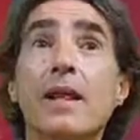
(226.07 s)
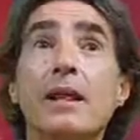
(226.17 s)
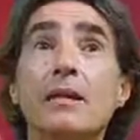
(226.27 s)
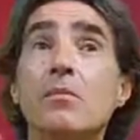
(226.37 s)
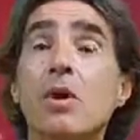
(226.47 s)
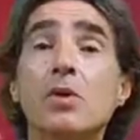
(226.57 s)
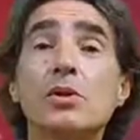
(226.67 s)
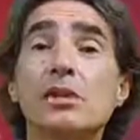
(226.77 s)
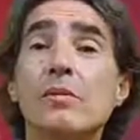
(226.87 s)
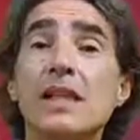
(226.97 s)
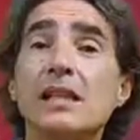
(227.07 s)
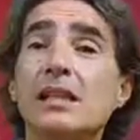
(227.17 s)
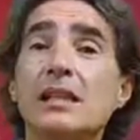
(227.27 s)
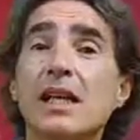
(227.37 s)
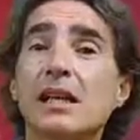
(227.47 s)
most
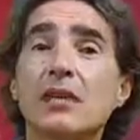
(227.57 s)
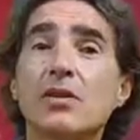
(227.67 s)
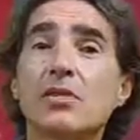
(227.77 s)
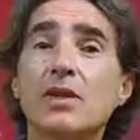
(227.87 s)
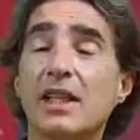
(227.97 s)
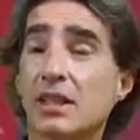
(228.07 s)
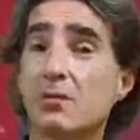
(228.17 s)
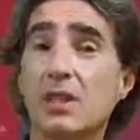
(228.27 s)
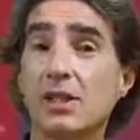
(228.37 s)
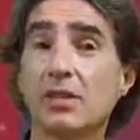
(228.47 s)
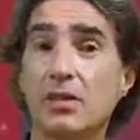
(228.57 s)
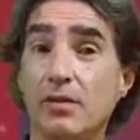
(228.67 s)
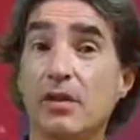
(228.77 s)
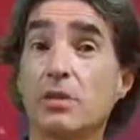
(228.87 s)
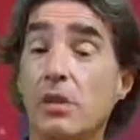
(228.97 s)
amazing sense of the expression of
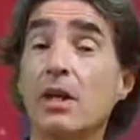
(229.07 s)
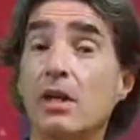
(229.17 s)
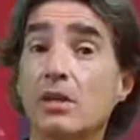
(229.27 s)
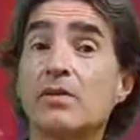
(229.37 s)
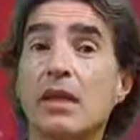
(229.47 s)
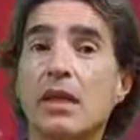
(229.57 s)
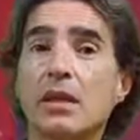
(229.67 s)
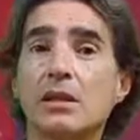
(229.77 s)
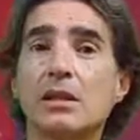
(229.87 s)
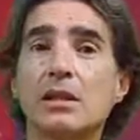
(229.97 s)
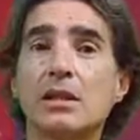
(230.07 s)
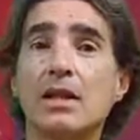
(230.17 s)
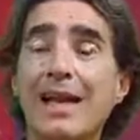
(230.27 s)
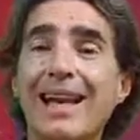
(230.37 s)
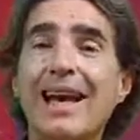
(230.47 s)
a work of art.
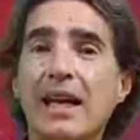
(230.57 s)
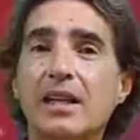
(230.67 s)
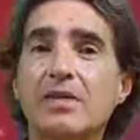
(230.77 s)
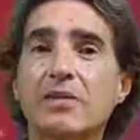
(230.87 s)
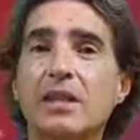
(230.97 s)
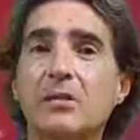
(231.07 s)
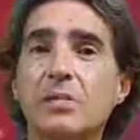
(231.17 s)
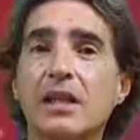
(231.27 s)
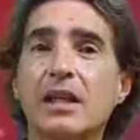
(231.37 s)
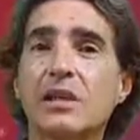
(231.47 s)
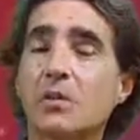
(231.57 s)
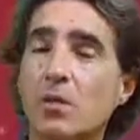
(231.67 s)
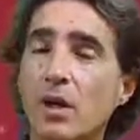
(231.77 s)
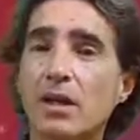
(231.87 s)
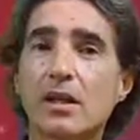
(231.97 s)
Life can be a
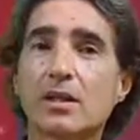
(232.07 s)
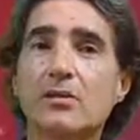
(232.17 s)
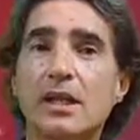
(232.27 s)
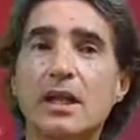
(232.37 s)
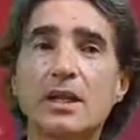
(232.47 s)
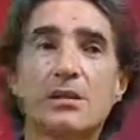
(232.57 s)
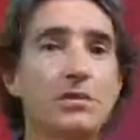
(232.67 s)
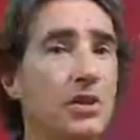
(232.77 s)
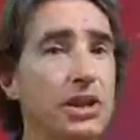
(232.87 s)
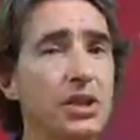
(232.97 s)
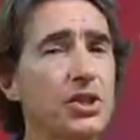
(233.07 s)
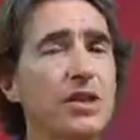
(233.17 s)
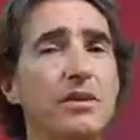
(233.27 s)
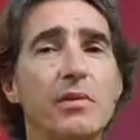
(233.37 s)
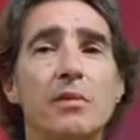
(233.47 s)
work of art for each and
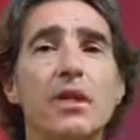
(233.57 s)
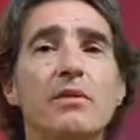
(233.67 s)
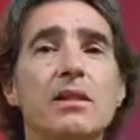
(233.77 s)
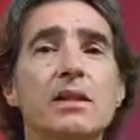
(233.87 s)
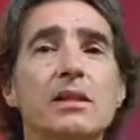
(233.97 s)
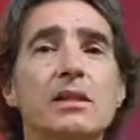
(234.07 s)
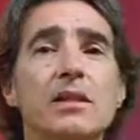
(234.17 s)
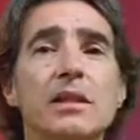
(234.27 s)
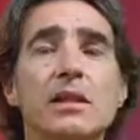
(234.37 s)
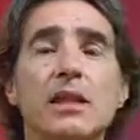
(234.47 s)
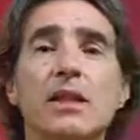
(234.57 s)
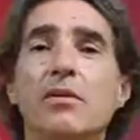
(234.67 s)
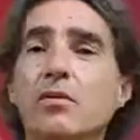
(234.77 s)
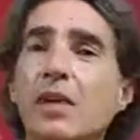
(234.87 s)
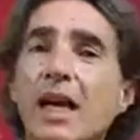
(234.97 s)
every one of us
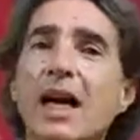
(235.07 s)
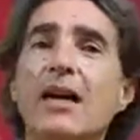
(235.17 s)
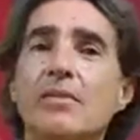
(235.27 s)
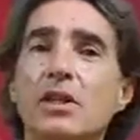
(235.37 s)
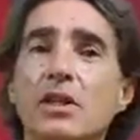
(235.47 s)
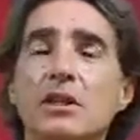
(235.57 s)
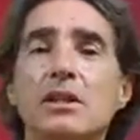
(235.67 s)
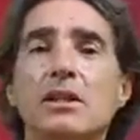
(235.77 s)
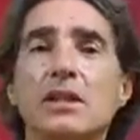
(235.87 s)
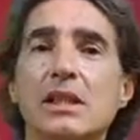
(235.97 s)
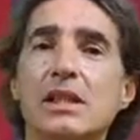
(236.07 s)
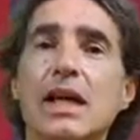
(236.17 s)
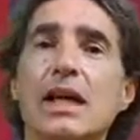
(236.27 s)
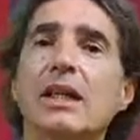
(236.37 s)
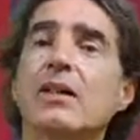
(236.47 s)
if we have God
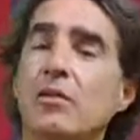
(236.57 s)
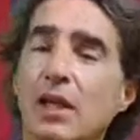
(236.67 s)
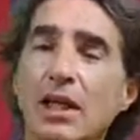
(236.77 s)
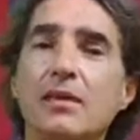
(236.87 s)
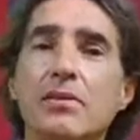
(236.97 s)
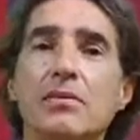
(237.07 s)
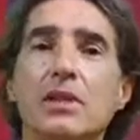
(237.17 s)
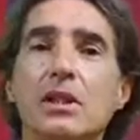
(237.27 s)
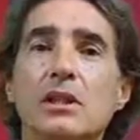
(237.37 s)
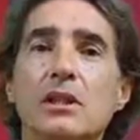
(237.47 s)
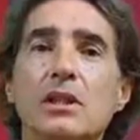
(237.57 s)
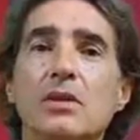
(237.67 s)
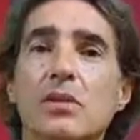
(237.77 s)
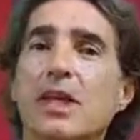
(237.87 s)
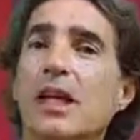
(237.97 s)
inside, we live for God,
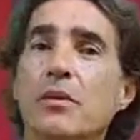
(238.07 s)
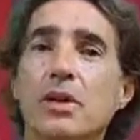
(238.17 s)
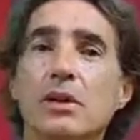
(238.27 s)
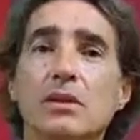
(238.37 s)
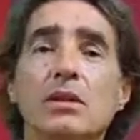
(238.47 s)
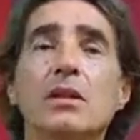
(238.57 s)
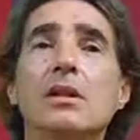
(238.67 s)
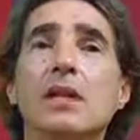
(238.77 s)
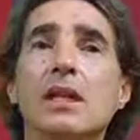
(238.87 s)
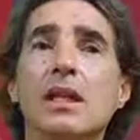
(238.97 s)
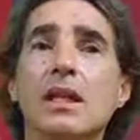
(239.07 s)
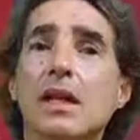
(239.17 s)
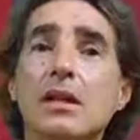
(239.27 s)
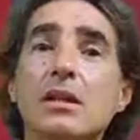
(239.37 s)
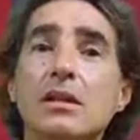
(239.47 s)
and we carry on in our